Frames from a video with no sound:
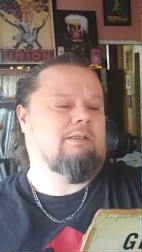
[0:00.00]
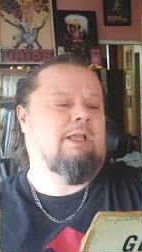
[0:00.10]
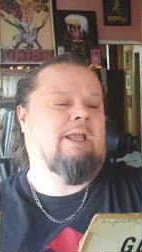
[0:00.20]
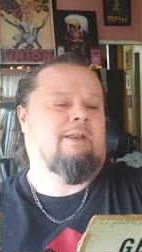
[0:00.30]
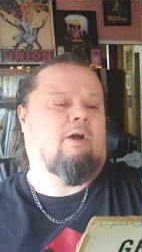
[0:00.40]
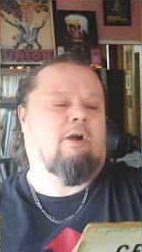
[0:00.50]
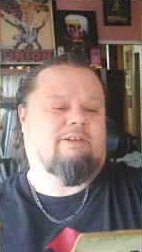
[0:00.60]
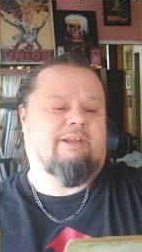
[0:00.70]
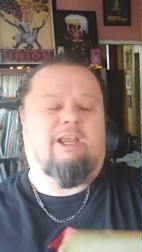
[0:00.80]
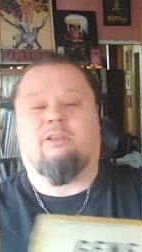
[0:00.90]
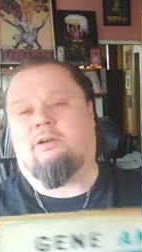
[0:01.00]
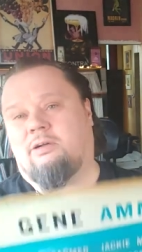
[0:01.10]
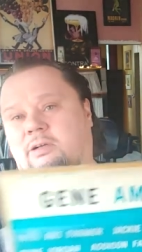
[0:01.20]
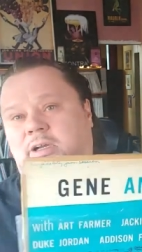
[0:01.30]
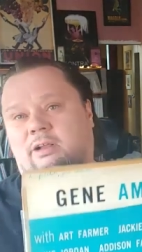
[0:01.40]
And Art
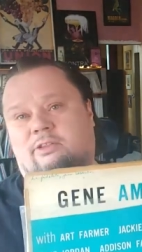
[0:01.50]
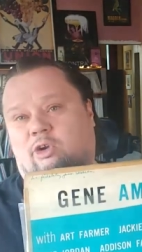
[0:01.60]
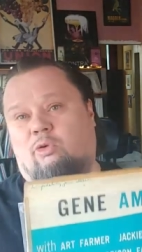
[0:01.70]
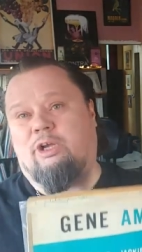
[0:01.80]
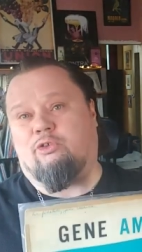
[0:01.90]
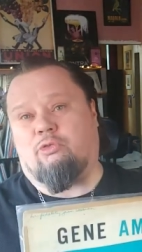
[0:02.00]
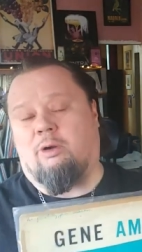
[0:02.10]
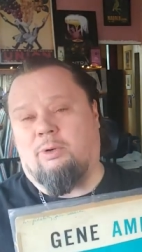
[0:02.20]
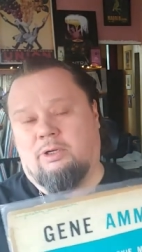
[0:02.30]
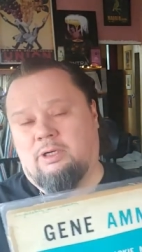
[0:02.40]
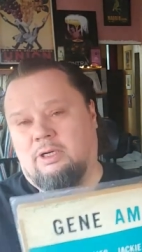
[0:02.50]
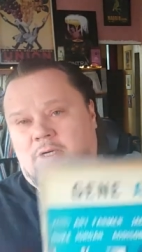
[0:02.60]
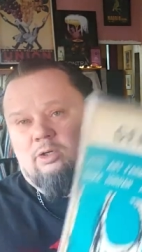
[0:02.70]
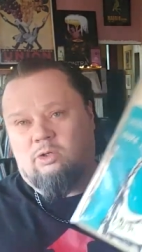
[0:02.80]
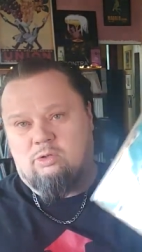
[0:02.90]
Taylor, the great drummer,
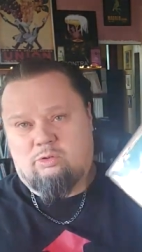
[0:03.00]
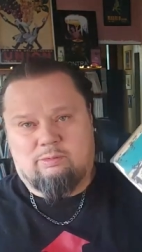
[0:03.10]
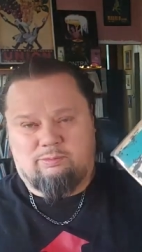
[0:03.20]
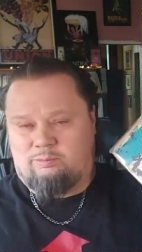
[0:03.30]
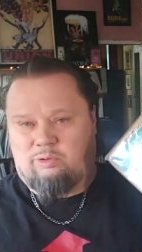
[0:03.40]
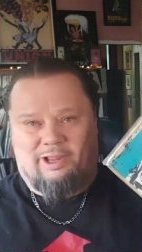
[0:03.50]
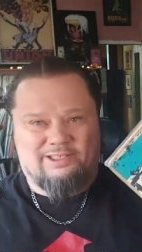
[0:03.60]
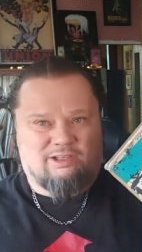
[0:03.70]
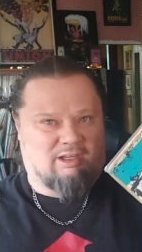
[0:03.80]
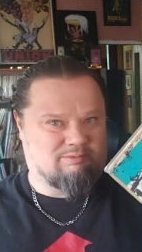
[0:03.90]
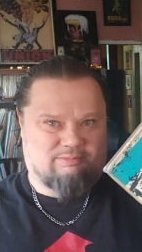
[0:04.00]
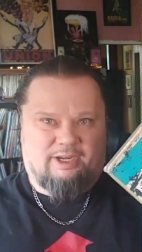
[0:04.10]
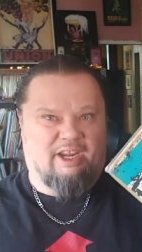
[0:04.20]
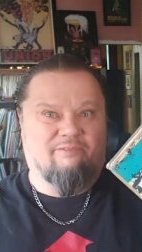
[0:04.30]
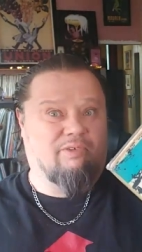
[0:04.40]
who plays on
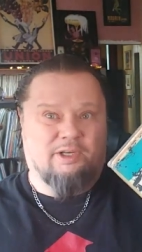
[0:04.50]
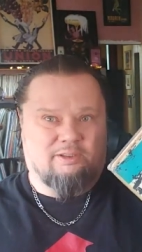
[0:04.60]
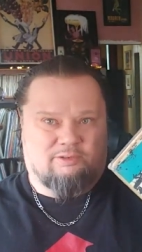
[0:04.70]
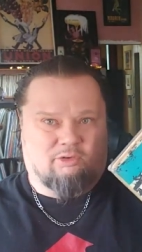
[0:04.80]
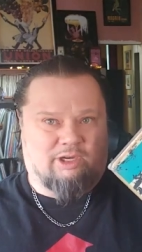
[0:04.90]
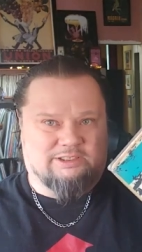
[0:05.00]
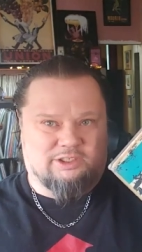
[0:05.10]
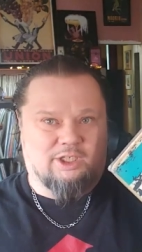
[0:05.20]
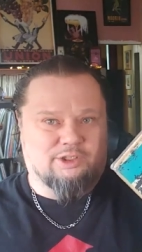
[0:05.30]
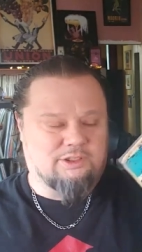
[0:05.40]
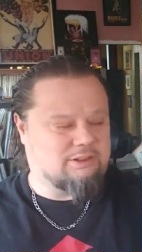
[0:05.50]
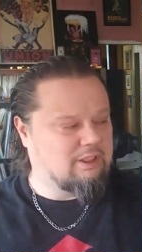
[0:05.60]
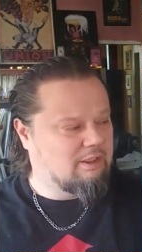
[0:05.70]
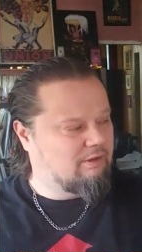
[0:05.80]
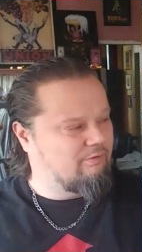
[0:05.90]
infinite great sessions,
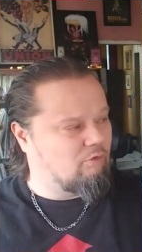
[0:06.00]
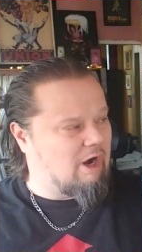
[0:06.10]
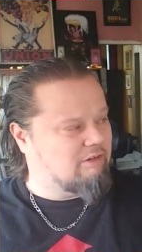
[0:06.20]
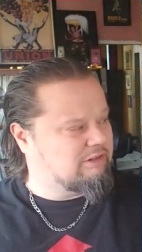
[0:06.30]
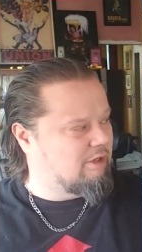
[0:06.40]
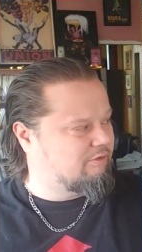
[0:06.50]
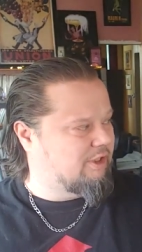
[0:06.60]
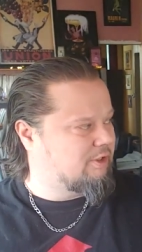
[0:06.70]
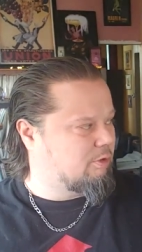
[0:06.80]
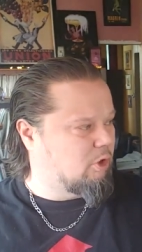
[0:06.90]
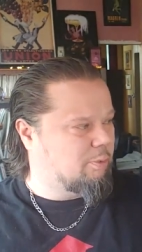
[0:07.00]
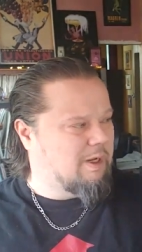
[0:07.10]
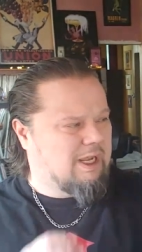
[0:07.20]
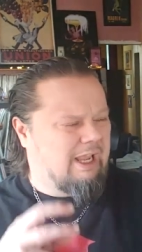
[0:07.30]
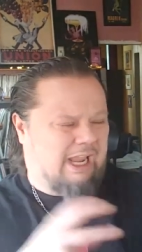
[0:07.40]
rounds out this group.
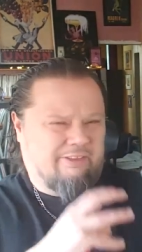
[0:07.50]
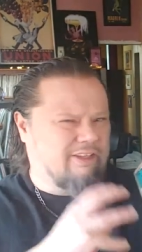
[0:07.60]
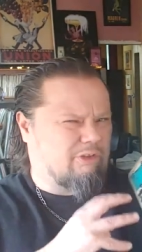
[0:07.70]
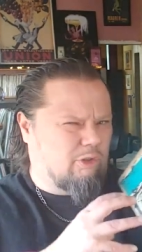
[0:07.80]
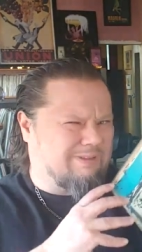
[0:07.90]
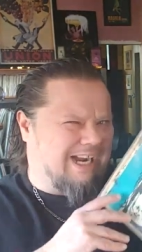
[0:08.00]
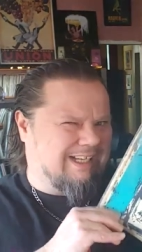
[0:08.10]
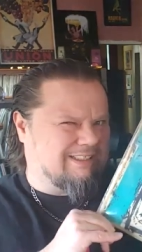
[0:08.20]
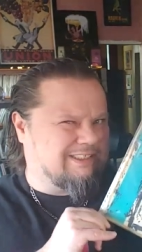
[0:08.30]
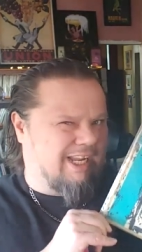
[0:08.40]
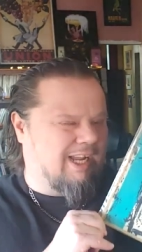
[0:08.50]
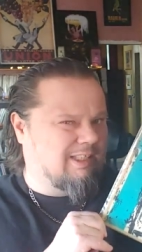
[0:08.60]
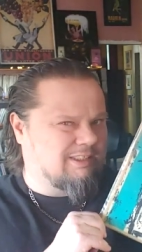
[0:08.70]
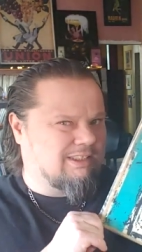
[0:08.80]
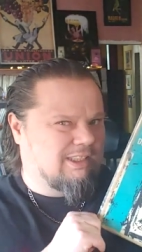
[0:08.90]
And this group kind of
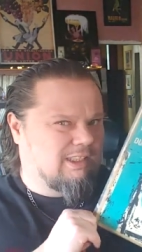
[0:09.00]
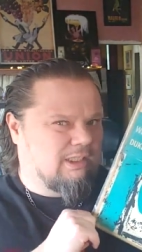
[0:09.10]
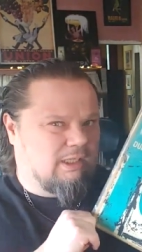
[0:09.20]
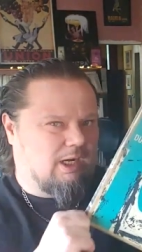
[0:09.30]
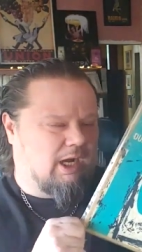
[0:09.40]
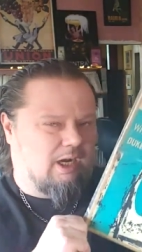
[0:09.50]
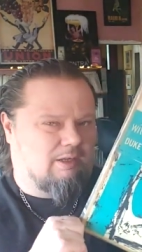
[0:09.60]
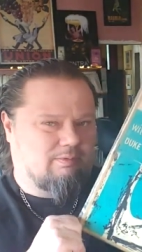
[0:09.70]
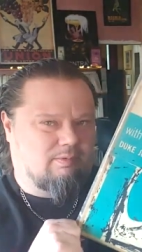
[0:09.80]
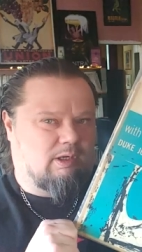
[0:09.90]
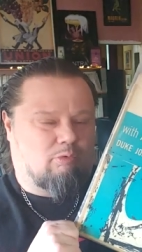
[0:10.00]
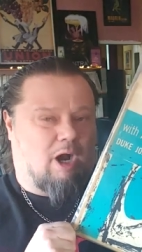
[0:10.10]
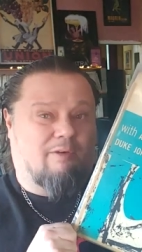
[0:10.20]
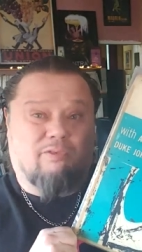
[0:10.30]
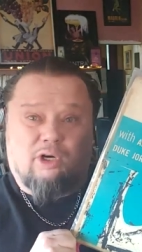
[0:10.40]
stays uh,
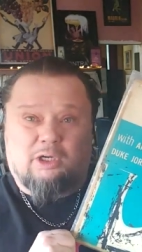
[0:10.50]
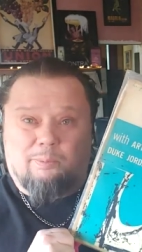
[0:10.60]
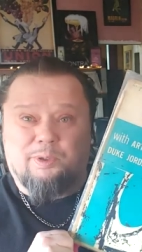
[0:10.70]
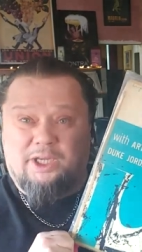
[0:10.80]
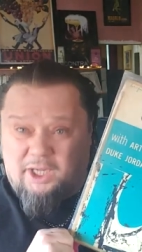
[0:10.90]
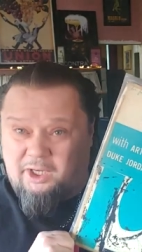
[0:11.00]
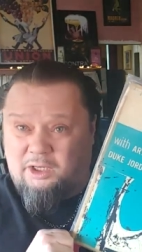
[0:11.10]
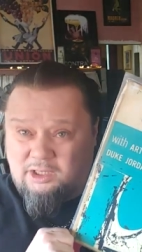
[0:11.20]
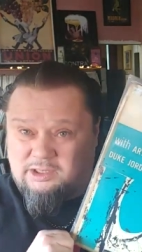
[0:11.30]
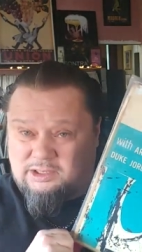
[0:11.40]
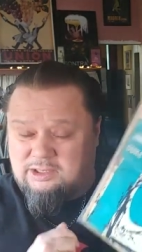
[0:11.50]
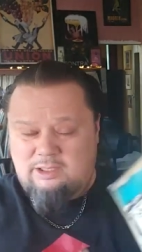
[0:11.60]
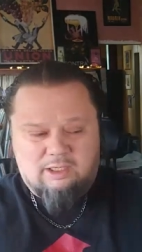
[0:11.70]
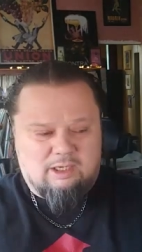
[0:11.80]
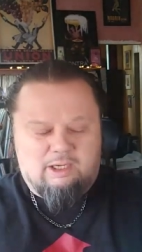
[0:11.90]
around for a couple years,
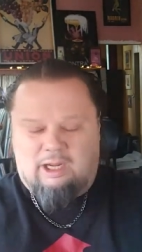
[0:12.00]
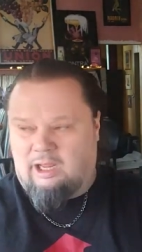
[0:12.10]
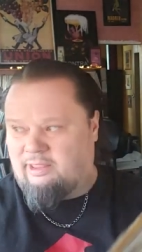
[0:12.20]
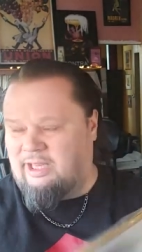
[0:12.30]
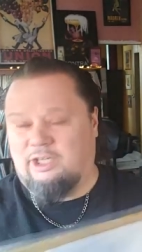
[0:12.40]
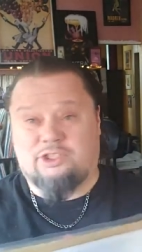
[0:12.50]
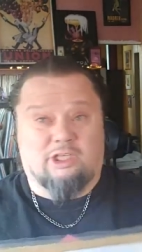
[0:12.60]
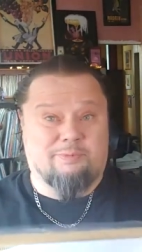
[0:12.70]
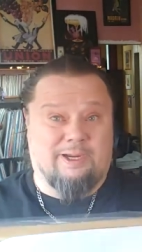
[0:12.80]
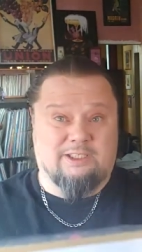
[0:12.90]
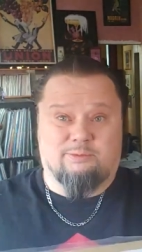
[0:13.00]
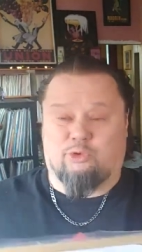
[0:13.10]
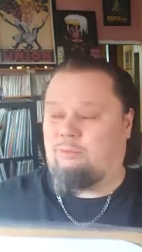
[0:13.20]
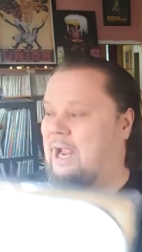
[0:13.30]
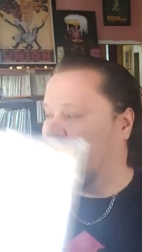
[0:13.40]
and then it starts making some
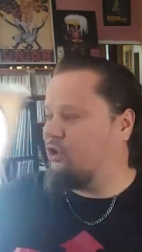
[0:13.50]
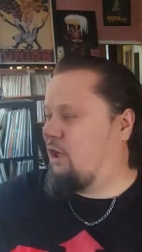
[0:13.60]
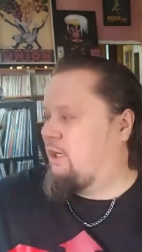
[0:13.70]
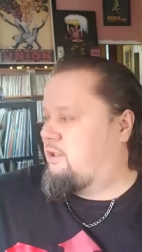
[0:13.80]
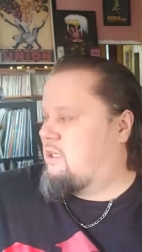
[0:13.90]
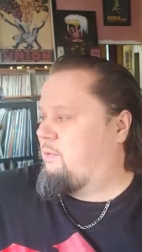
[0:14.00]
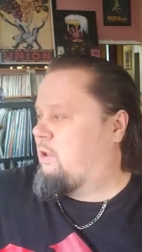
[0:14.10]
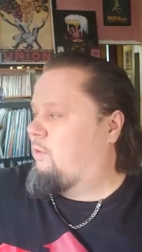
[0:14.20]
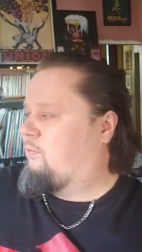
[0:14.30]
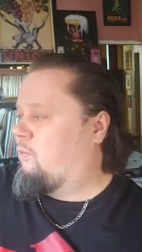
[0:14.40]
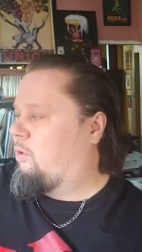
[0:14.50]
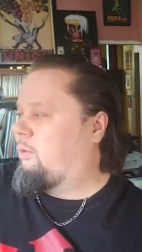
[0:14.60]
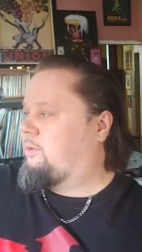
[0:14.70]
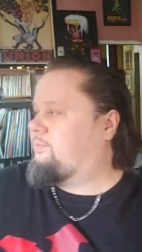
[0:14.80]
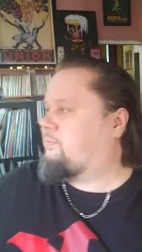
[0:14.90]
dramatic changes as we go
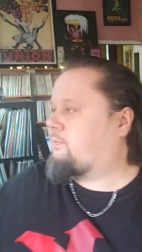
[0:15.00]
forward.